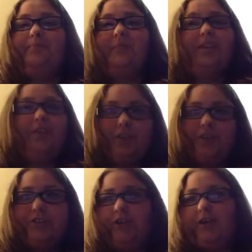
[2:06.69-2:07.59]

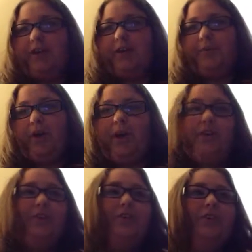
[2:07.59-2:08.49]
literature and
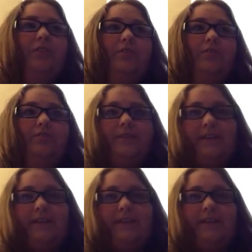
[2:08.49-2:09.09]
product reviews